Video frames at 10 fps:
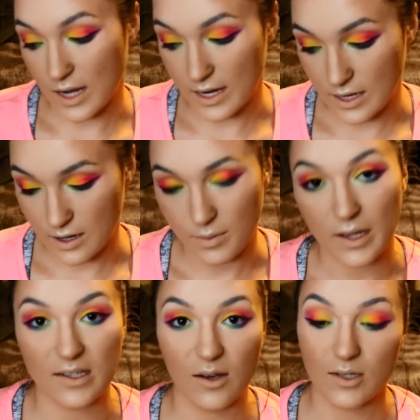I did it
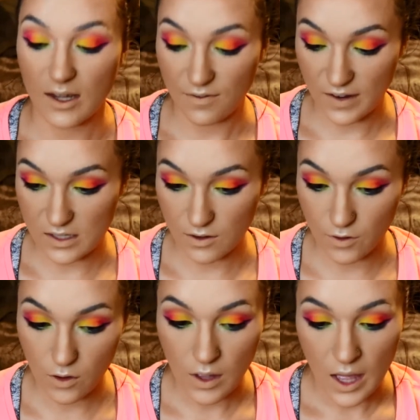because I was at a
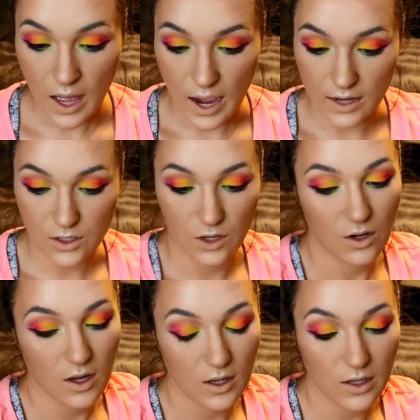festival. I
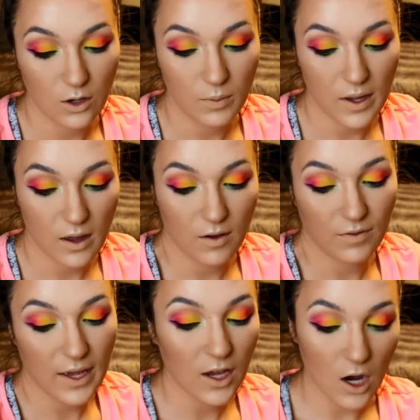took a little bit of
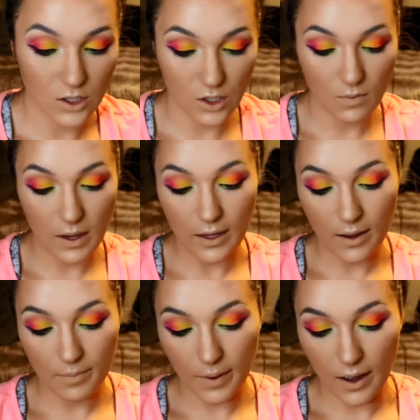like costume
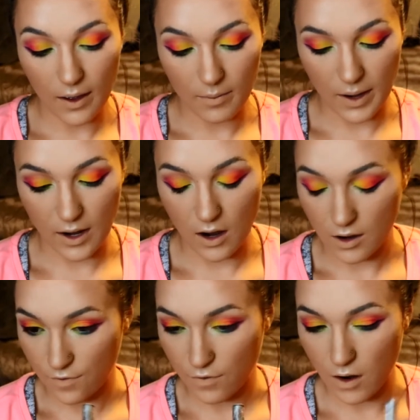makeup. I got
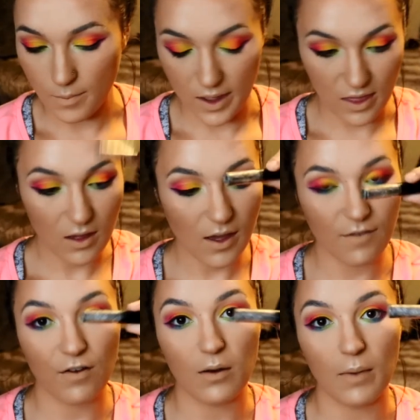it from, I think, like
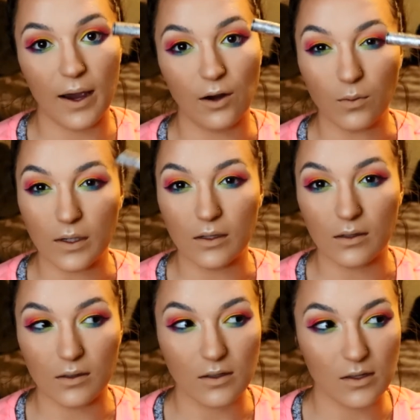Fred Meyer,
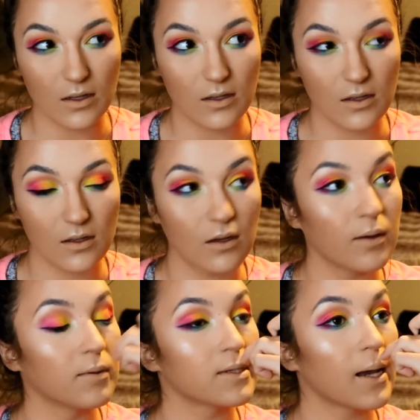since
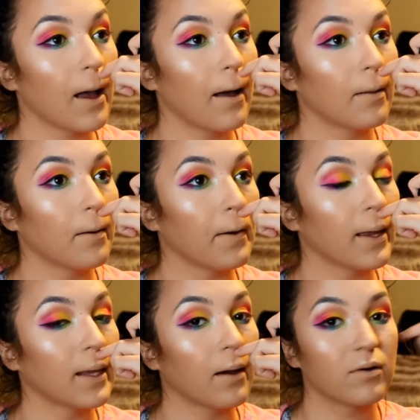it was like a
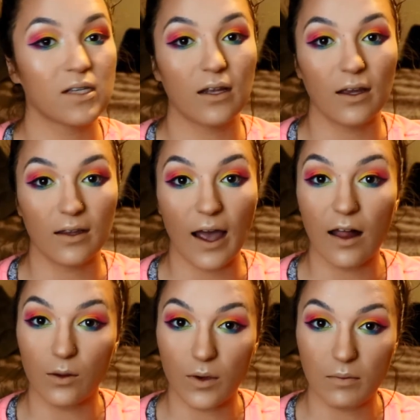Halloween, they always had like the
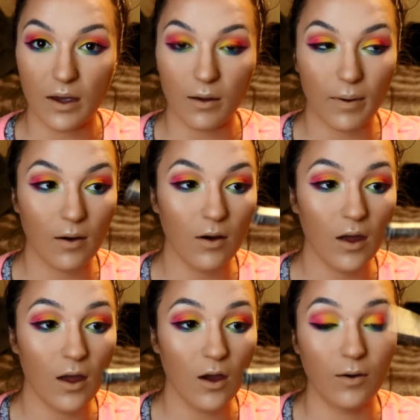Halloween makeup out,
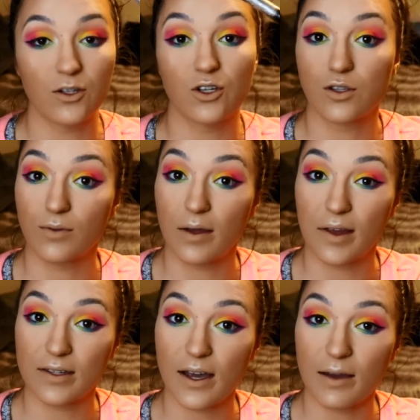which it's around
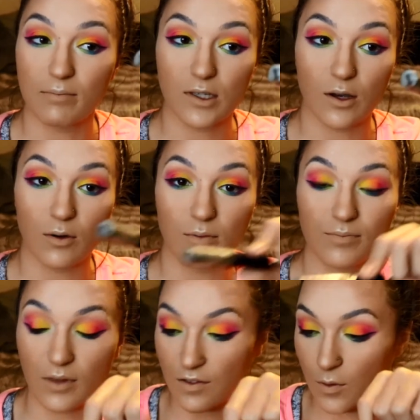that time, so
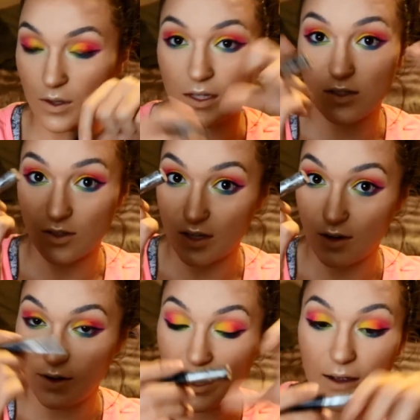if you want this, you can
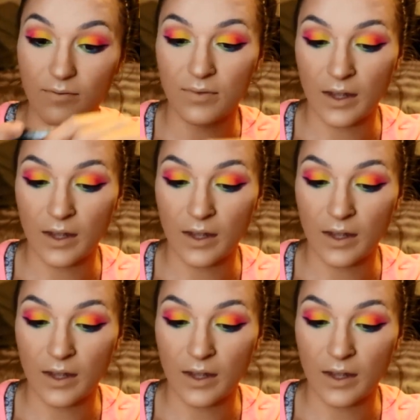go get it.